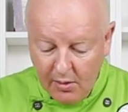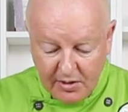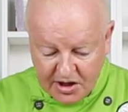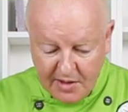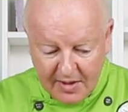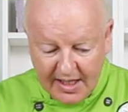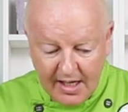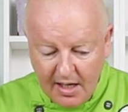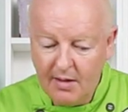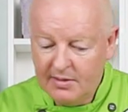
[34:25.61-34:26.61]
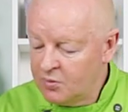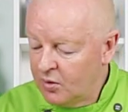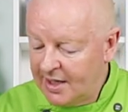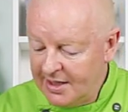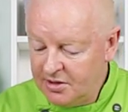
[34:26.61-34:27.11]
which typically is
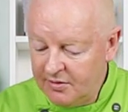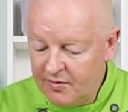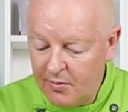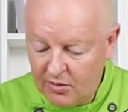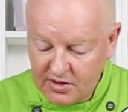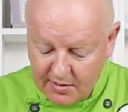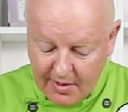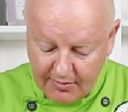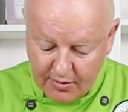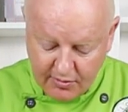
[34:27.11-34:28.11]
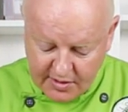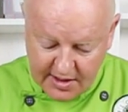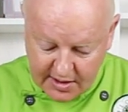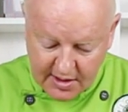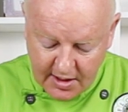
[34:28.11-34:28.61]
what I do for most of my
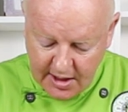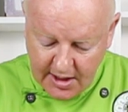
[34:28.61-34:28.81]
roses